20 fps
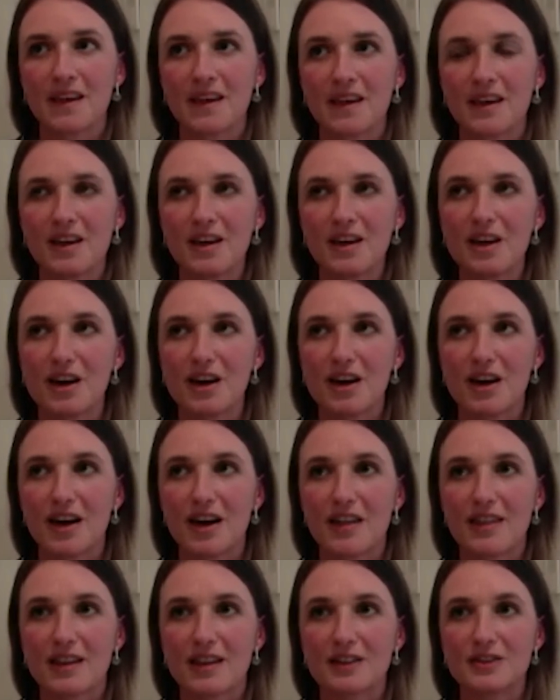I
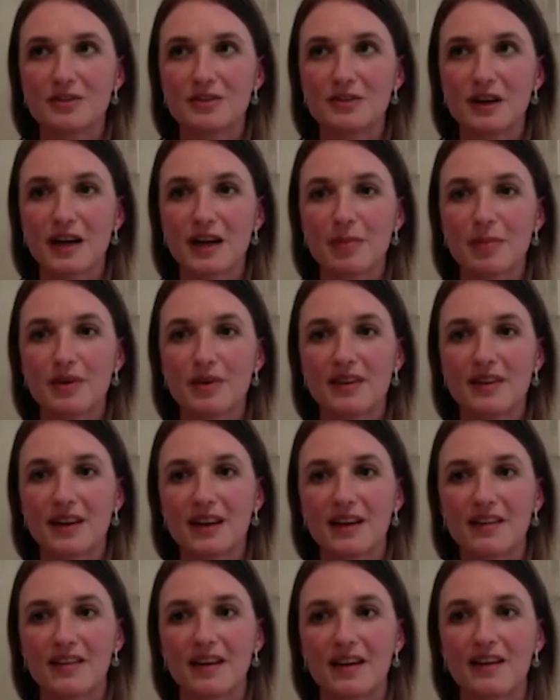think, to really
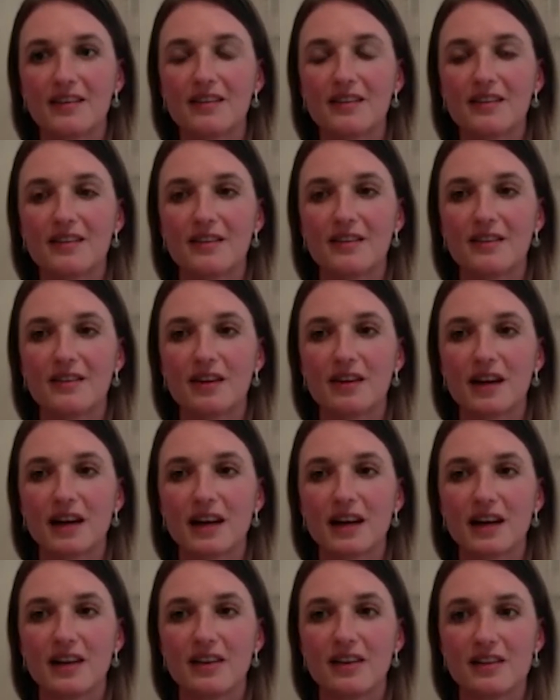protect that, to
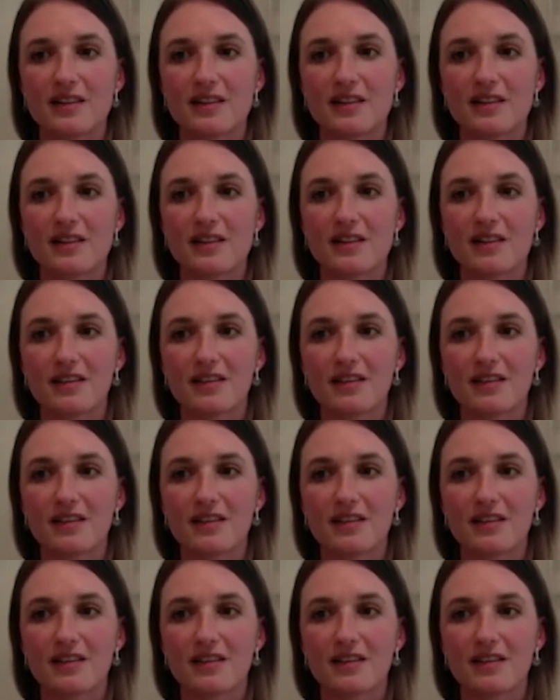really just